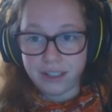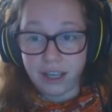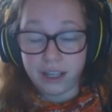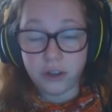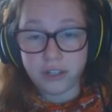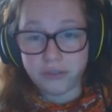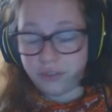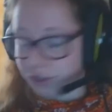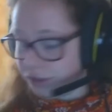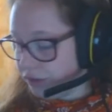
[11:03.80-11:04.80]
got it
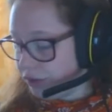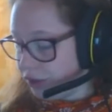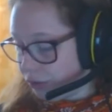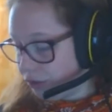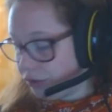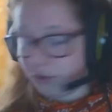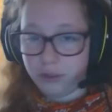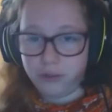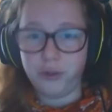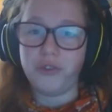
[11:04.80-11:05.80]
for 3 or
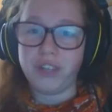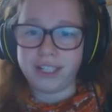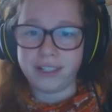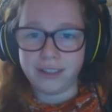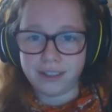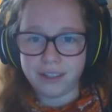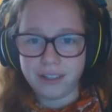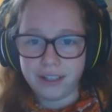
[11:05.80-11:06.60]
4 reasons.